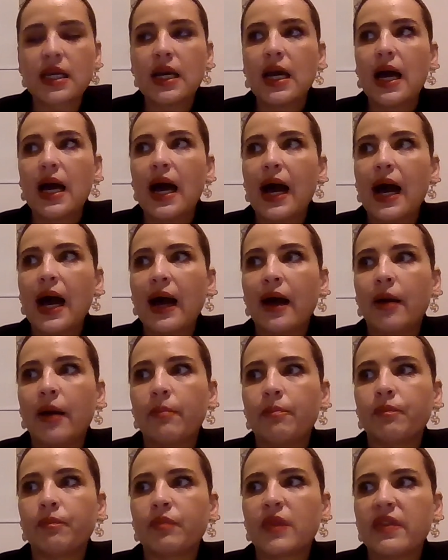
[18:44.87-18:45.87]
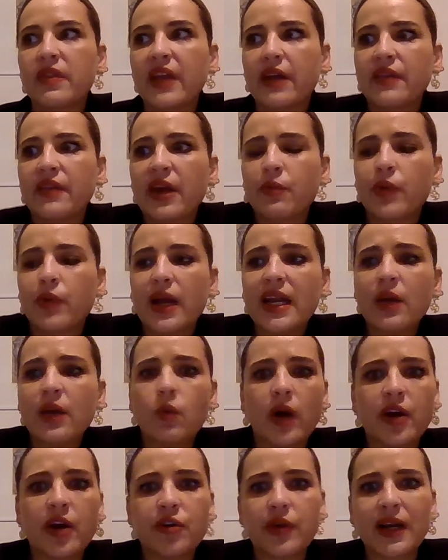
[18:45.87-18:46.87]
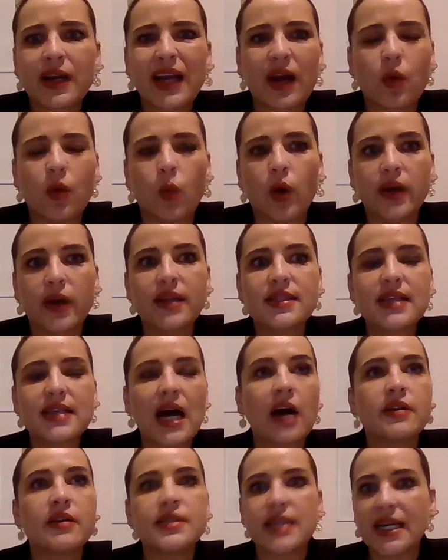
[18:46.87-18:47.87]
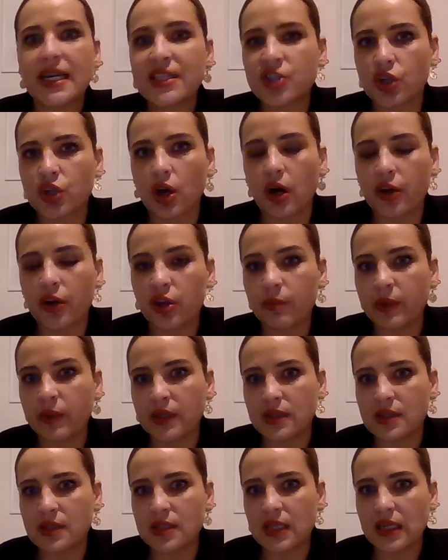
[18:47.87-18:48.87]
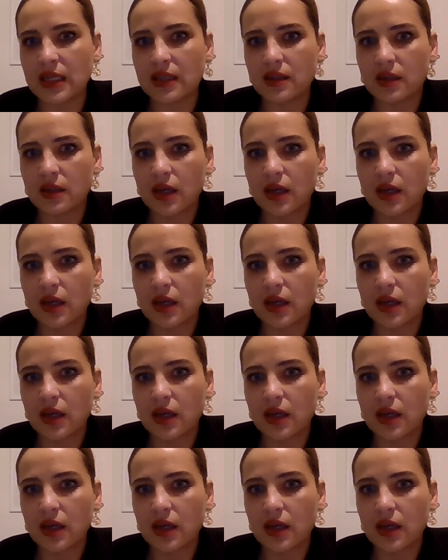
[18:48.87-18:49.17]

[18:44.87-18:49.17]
they're really wondering like, what is our desk occupancy?